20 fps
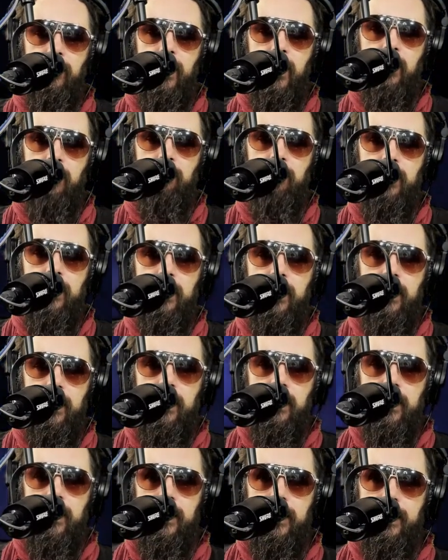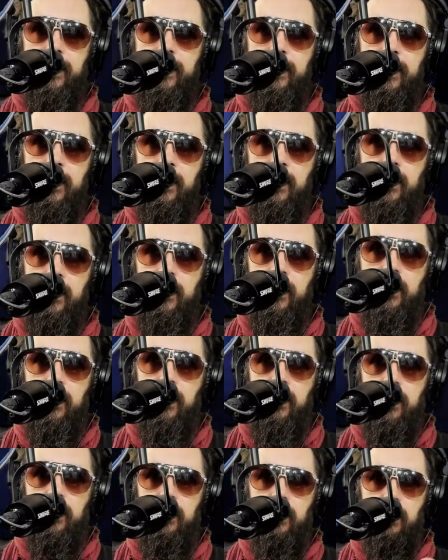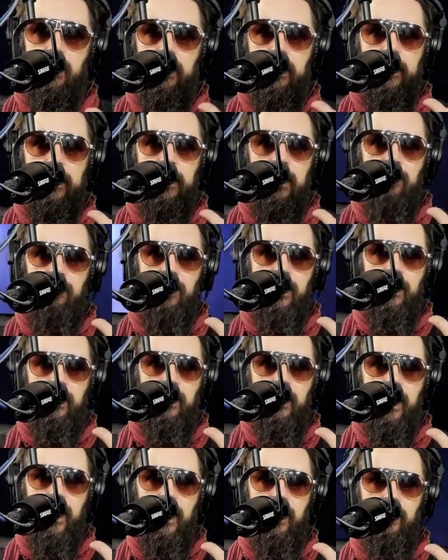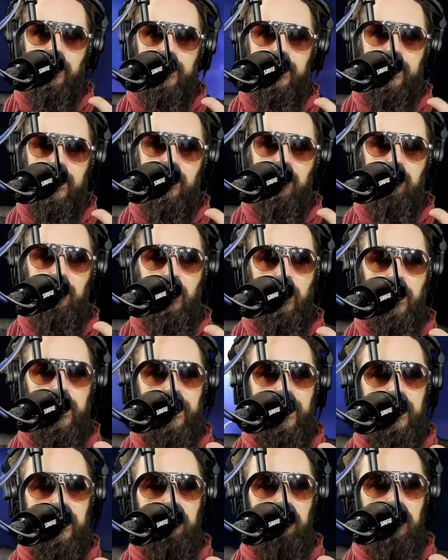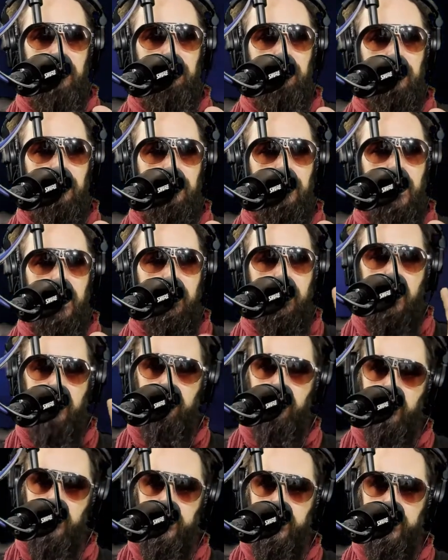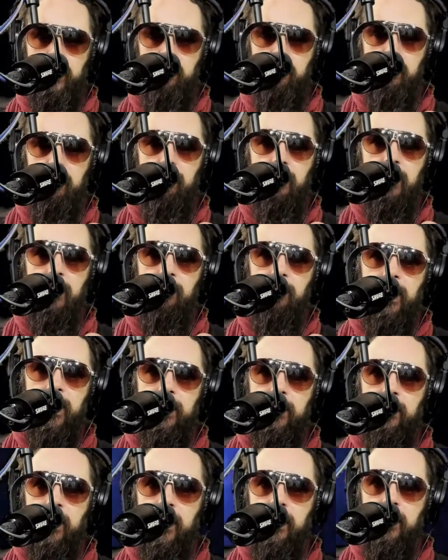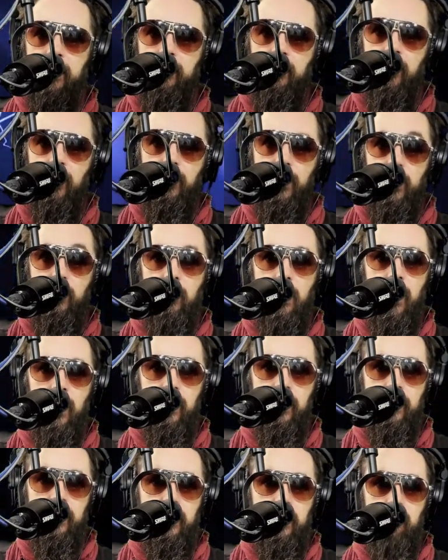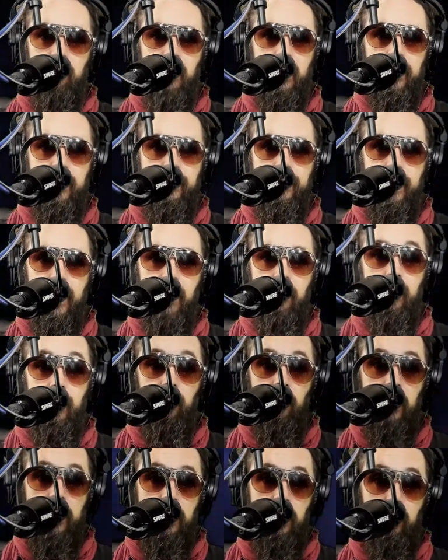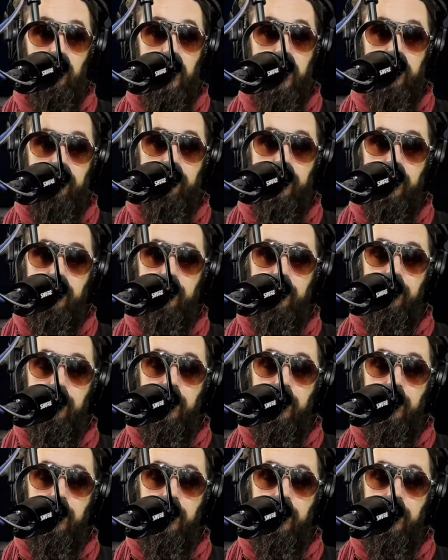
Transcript: up in his living house. Now, Portuguese people, not all Portuguese people, I'm not trying to throw you all under the bus. I was once one of you.